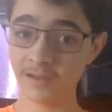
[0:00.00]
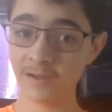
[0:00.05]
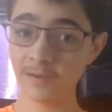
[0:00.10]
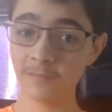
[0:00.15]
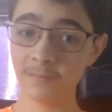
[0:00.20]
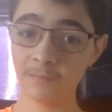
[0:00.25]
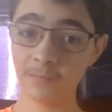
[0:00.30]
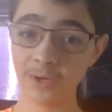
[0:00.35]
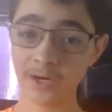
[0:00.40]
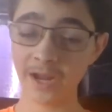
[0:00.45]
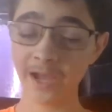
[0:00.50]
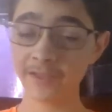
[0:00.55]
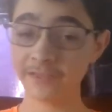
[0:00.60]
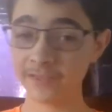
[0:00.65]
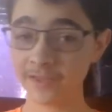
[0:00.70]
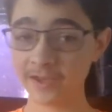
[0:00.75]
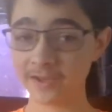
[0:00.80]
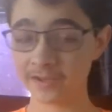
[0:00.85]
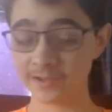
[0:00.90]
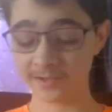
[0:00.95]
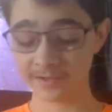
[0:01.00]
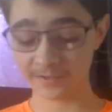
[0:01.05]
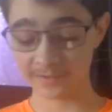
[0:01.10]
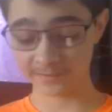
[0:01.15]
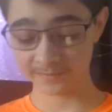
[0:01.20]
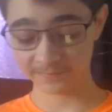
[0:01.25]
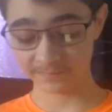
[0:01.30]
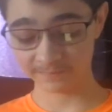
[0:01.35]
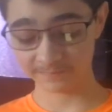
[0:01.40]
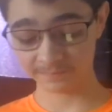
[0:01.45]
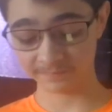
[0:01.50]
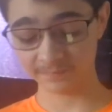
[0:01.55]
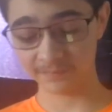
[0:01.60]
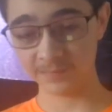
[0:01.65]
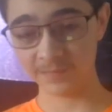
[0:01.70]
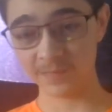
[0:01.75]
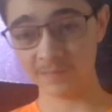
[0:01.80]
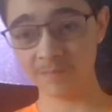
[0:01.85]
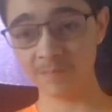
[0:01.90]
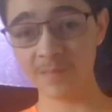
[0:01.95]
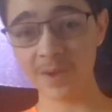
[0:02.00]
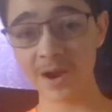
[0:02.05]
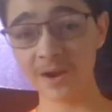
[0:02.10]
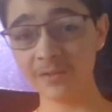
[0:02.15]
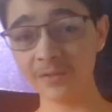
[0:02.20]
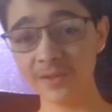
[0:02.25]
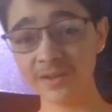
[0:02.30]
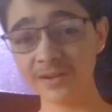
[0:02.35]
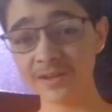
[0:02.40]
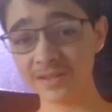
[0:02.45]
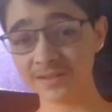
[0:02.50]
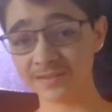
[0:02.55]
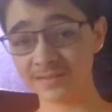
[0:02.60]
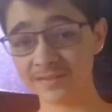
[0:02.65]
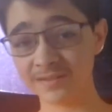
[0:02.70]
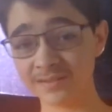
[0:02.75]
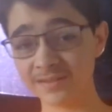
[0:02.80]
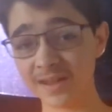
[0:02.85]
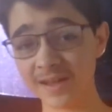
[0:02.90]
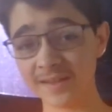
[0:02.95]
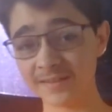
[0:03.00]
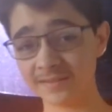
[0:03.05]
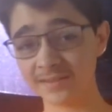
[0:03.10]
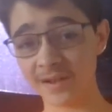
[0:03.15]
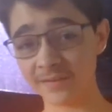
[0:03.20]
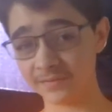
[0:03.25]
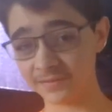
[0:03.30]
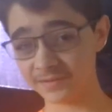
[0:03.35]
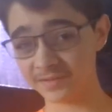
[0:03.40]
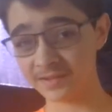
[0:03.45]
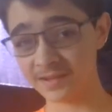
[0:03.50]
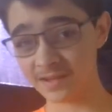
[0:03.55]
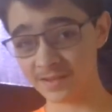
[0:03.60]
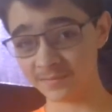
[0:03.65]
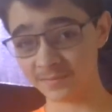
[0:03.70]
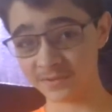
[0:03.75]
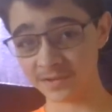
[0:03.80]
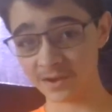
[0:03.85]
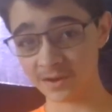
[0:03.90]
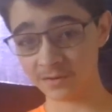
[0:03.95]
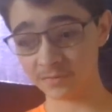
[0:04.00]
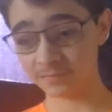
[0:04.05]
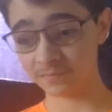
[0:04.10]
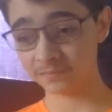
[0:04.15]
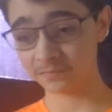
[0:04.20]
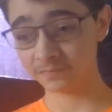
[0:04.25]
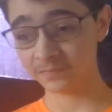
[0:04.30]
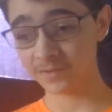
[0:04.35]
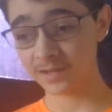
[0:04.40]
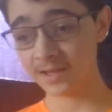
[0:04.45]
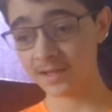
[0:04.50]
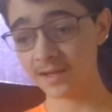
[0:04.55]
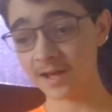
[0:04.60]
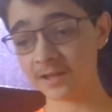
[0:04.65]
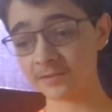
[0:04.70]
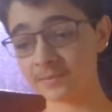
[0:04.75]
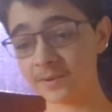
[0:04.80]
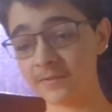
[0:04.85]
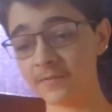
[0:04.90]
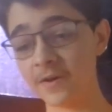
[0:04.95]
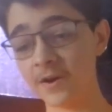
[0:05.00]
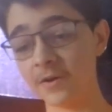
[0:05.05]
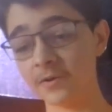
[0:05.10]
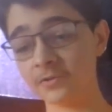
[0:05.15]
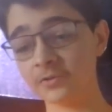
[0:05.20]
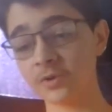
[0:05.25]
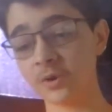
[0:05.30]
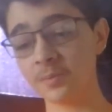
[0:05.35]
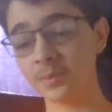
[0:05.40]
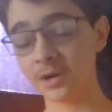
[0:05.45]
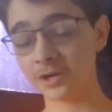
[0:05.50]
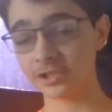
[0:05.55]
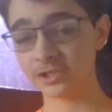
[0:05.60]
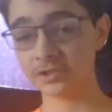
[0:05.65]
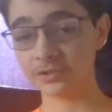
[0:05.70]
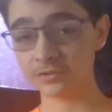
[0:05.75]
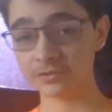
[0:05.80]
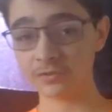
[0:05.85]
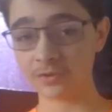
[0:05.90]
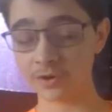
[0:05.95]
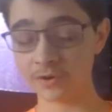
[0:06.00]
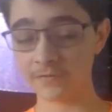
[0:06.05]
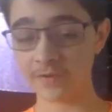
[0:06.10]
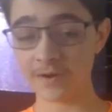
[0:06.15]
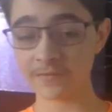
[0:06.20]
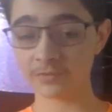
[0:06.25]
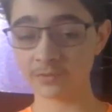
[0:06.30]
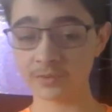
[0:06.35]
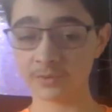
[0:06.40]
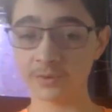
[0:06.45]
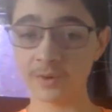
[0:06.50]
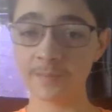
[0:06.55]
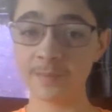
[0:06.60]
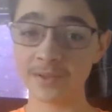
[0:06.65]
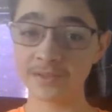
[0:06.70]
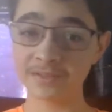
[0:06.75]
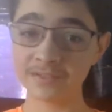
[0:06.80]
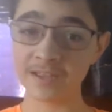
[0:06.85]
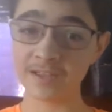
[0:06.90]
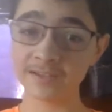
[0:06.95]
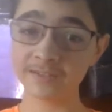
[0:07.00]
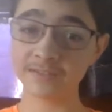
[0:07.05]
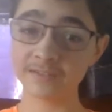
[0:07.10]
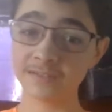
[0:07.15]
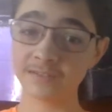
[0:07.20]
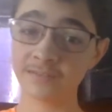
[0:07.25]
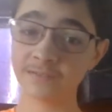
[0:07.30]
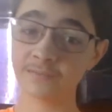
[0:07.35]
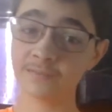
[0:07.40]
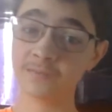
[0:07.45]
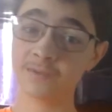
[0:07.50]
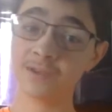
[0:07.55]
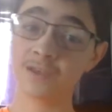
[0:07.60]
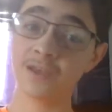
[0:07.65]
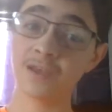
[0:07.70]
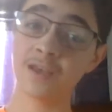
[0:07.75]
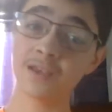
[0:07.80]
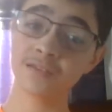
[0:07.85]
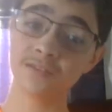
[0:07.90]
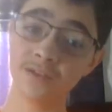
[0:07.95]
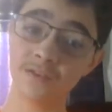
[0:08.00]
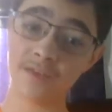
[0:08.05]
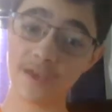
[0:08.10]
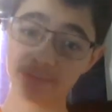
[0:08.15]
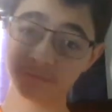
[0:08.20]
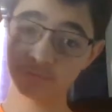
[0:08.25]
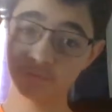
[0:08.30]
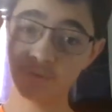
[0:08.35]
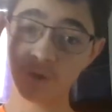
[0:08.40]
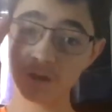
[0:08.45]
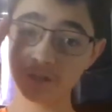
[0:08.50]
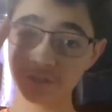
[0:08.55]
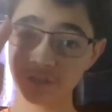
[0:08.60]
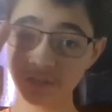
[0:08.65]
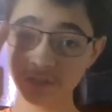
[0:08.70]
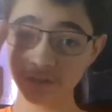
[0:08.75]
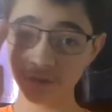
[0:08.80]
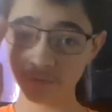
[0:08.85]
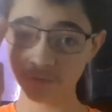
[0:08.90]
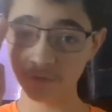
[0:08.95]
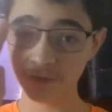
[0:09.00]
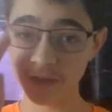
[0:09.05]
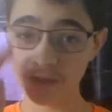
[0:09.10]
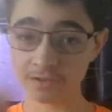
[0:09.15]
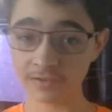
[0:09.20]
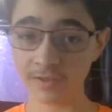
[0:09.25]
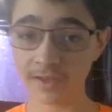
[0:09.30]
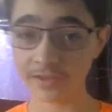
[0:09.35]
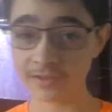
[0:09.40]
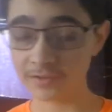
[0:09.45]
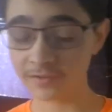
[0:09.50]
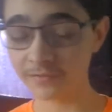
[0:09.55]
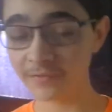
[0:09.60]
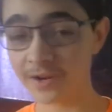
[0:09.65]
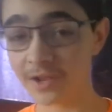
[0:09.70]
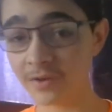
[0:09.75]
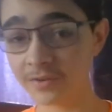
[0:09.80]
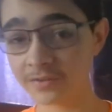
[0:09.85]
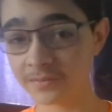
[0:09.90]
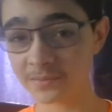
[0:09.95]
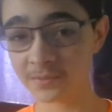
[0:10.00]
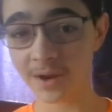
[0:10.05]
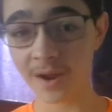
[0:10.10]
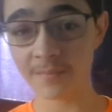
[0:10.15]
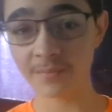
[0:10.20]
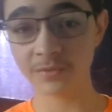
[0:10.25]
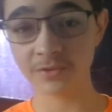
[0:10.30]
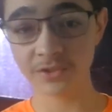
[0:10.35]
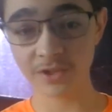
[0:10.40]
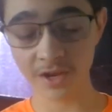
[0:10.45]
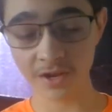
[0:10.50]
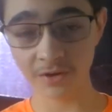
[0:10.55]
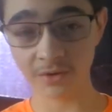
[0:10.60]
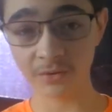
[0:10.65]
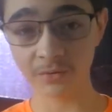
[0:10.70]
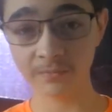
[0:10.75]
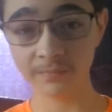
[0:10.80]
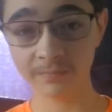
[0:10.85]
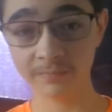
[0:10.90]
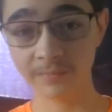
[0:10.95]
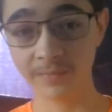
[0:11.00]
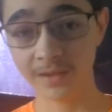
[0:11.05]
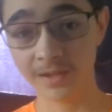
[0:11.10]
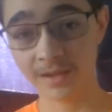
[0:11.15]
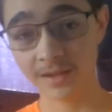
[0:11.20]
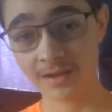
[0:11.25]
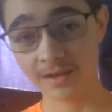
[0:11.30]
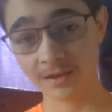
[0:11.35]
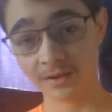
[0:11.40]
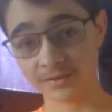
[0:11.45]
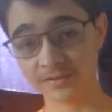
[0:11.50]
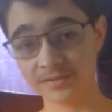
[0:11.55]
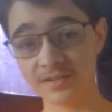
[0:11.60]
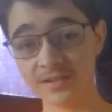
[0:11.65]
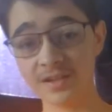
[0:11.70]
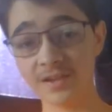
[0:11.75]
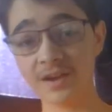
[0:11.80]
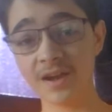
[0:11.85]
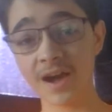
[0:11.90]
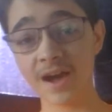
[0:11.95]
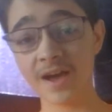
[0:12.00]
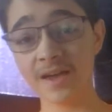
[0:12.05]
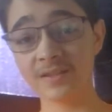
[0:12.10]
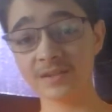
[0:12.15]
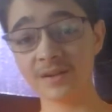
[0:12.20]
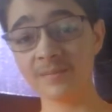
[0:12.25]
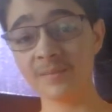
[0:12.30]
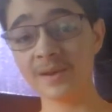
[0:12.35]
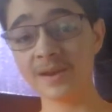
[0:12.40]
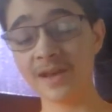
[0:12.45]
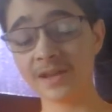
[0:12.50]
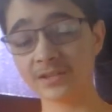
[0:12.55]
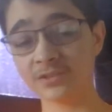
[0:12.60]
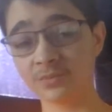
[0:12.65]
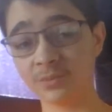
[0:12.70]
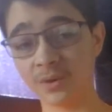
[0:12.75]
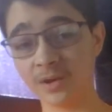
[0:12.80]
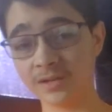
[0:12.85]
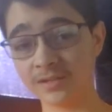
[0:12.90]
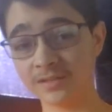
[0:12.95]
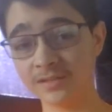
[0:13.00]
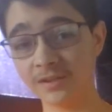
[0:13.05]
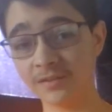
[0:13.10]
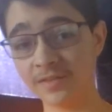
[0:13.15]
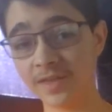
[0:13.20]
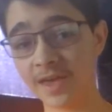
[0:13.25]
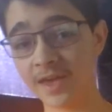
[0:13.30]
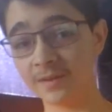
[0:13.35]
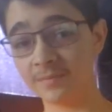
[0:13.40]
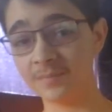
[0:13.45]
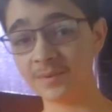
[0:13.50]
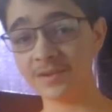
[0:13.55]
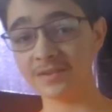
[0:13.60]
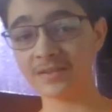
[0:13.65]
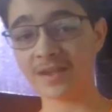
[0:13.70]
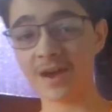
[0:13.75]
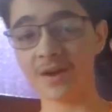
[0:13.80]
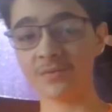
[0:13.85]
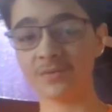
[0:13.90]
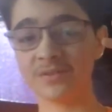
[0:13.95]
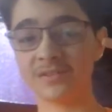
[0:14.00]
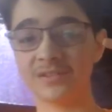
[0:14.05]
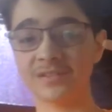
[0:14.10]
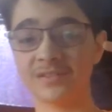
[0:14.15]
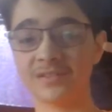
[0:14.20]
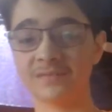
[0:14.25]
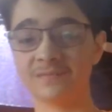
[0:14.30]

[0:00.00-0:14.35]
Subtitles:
But I think Maryland isn't as tough as a team, so that's my final score prediction, 35-21 Penn State. So thanks for watching. Don't forget to like this video and subscribe to the channel. I'll see you guys on my next one. Till then, peace out.